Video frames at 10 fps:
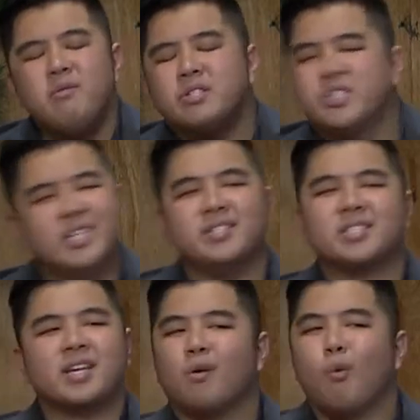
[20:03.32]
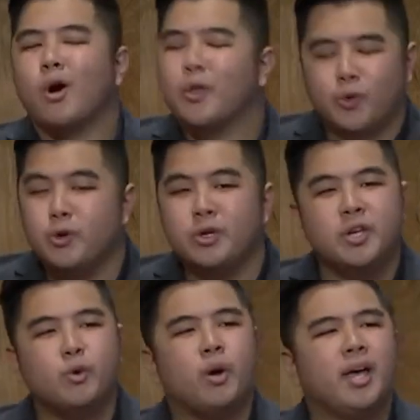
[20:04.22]
is Jesus gonna work through
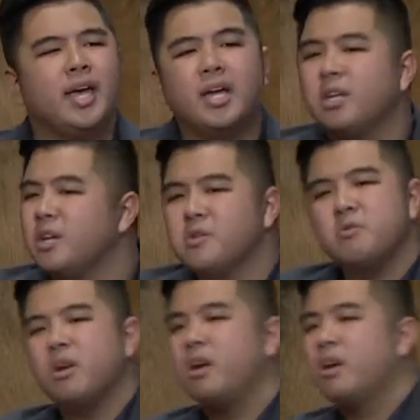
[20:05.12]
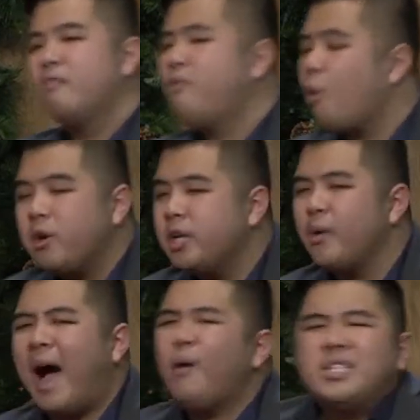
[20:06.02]
you, in you, for you?
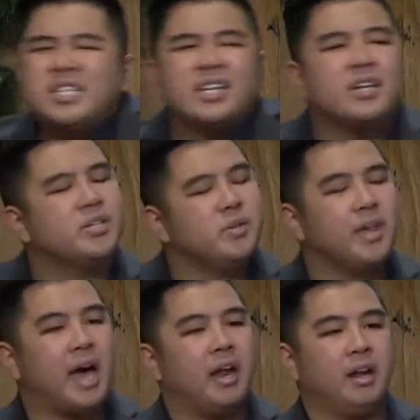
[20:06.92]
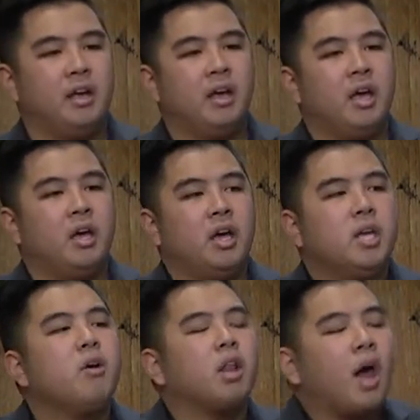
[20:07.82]
How is he gonna do that? You
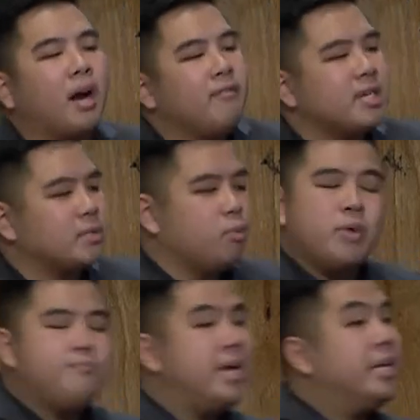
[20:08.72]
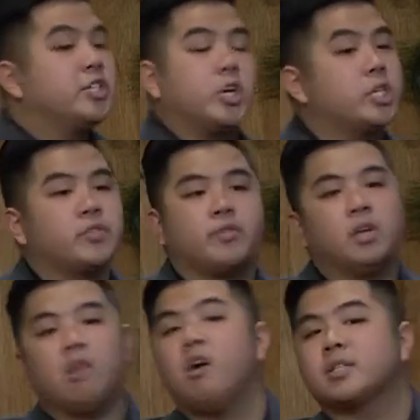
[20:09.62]
know, a lot of us, we've been in church for a
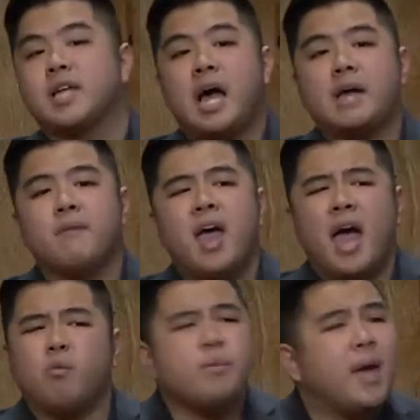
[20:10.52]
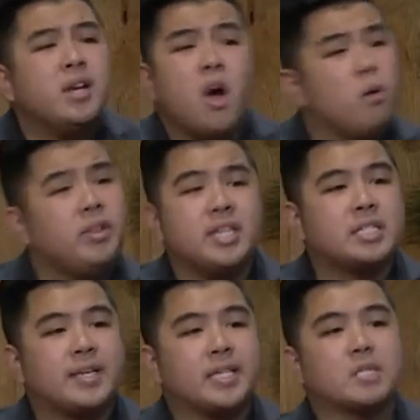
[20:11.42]
long time and we may know these
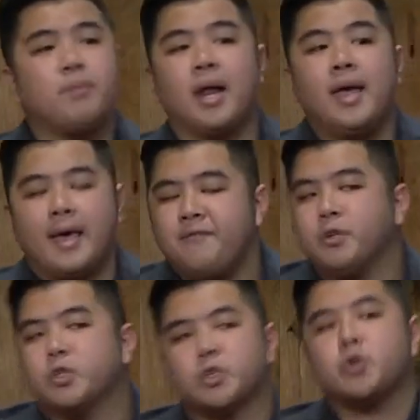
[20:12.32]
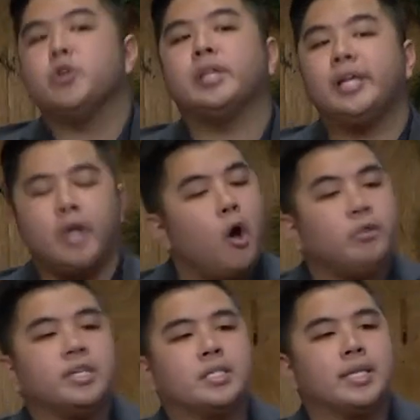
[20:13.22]
things, but if you truly know
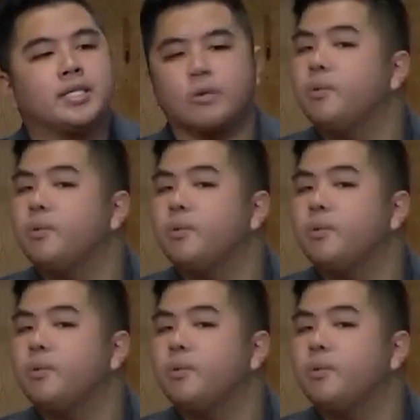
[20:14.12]
these things, it would